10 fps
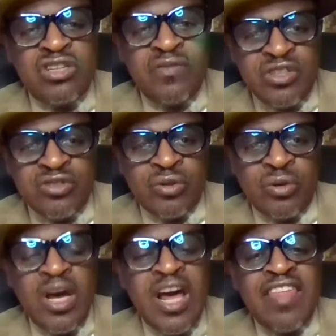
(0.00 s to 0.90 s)
of
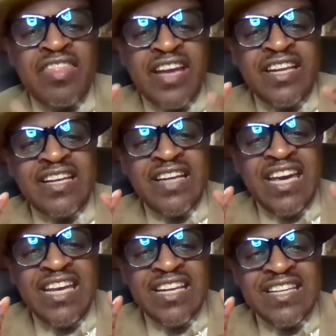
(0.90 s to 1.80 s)
Israel
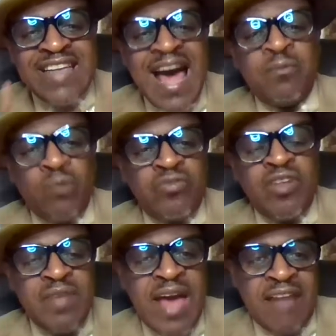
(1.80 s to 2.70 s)
he did not want
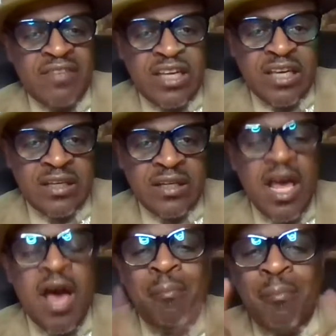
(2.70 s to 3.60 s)
them to have a king.
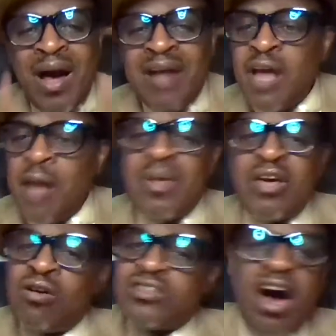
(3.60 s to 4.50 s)
But
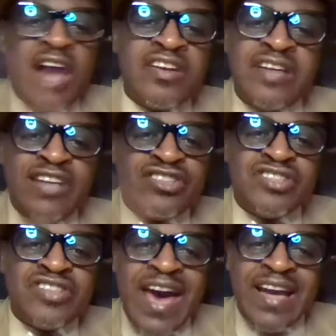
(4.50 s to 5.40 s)
because other
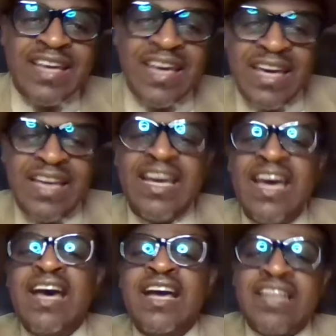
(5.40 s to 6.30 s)
nations had a king,
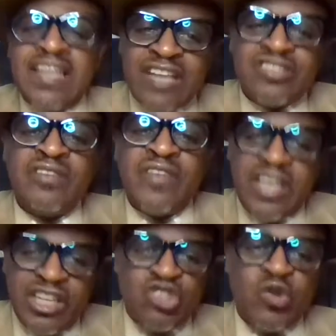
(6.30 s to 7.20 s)
the nation of
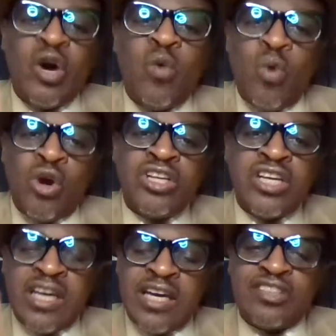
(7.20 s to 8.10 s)
Israel wanted a
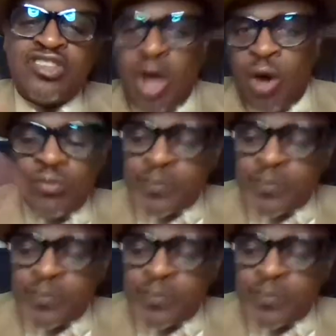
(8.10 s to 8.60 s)
king. So